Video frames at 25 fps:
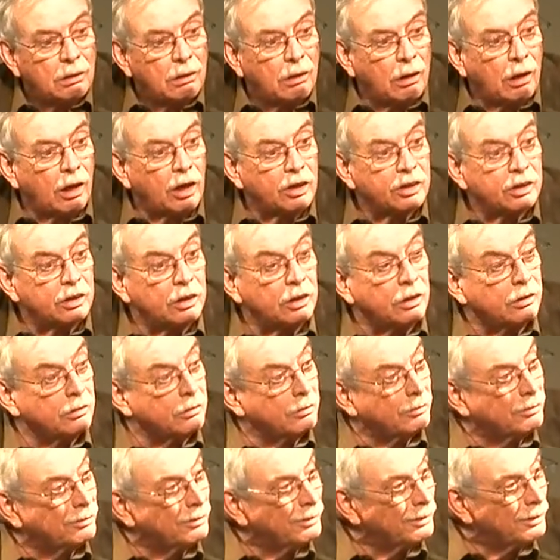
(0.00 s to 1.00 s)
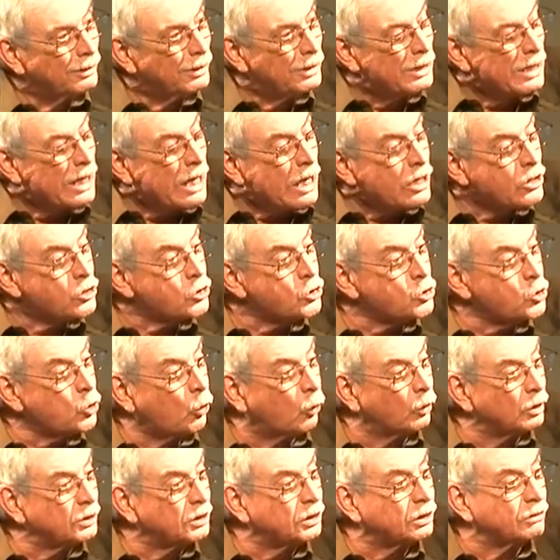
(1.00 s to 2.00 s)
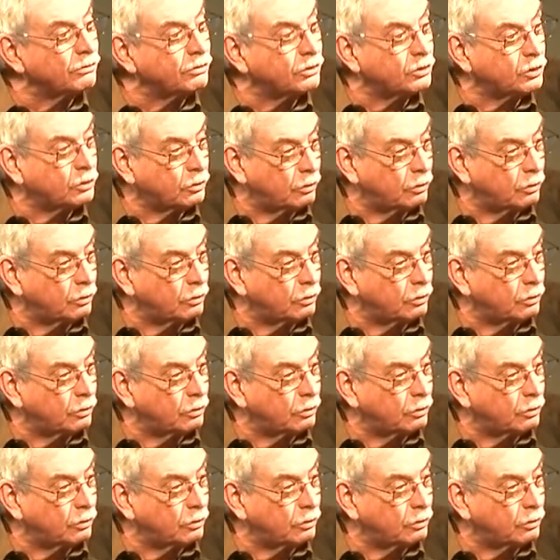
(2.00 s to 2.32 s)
are the source of,